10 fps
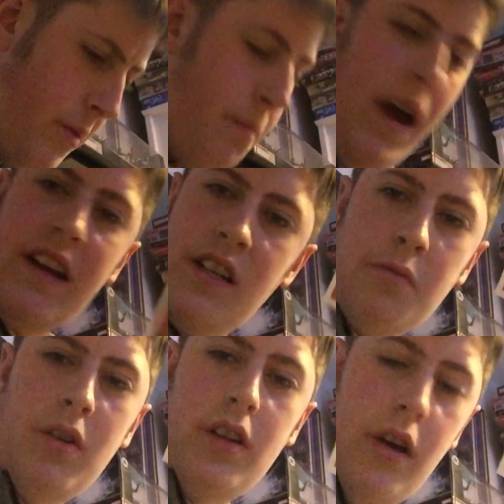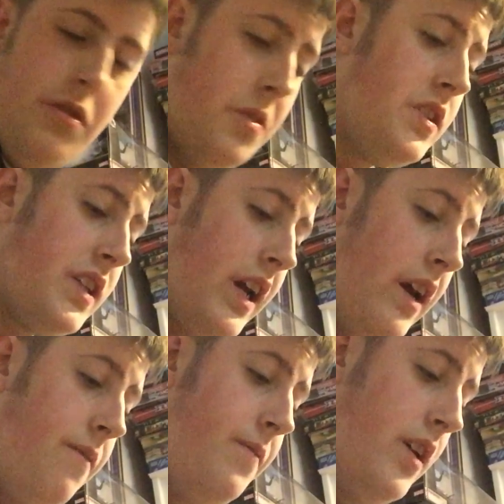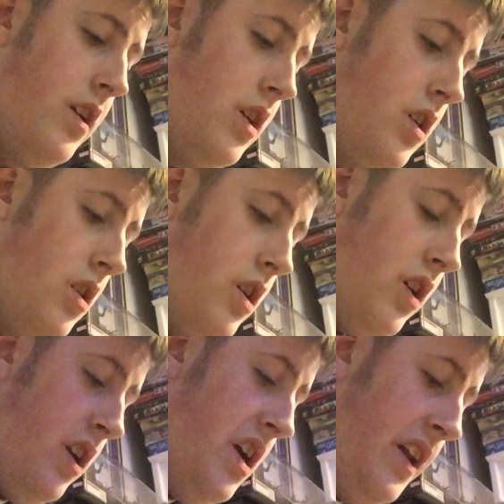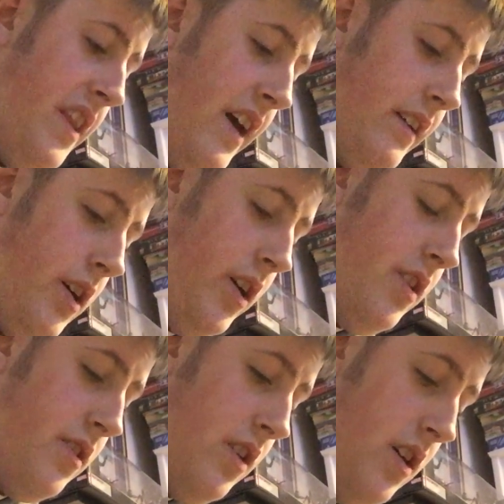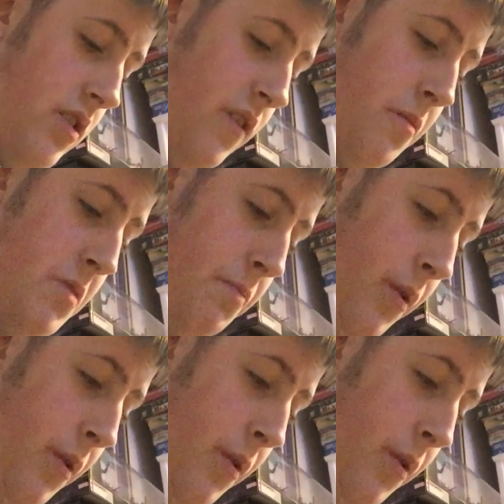from the bank. It's one of those ones again. Nearly there, guys. Another Miss